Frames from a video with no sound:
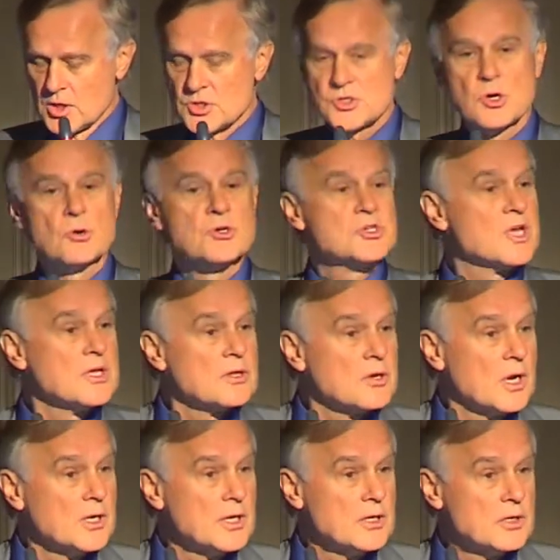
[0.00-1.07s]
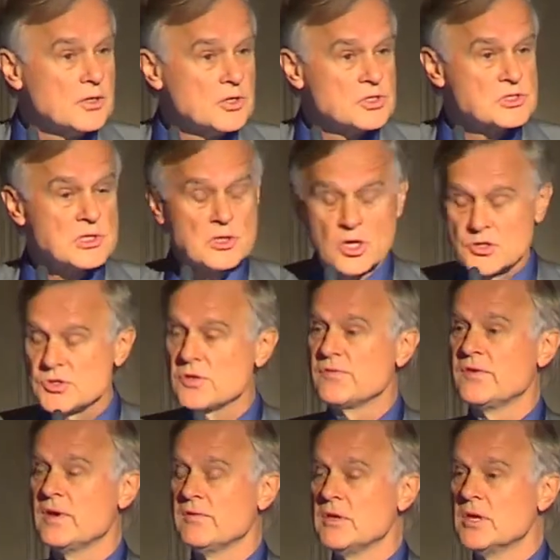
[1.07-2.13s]
So generally, there's lots
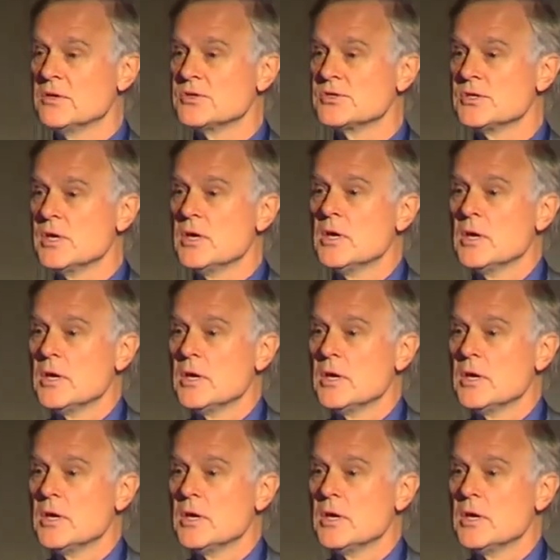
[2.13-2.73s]
of evidence,